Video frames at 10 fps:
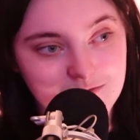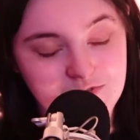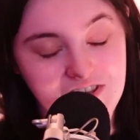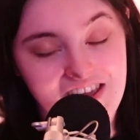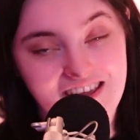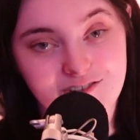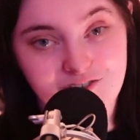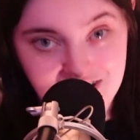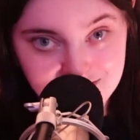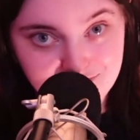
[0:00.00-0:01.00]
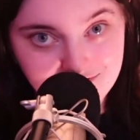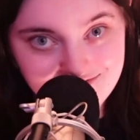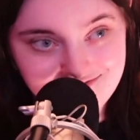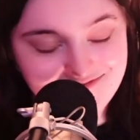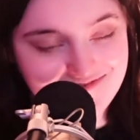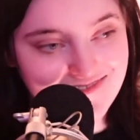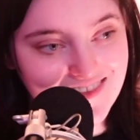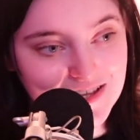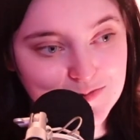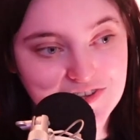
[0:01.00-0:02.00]
would get stressful,
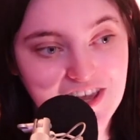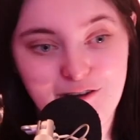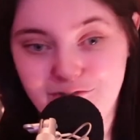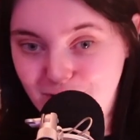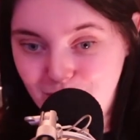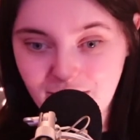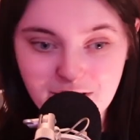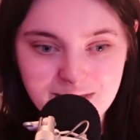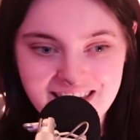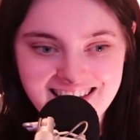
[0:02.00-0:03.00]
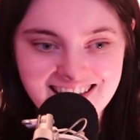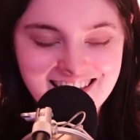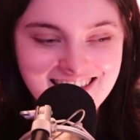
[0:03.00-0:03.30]
things would get overwhelming,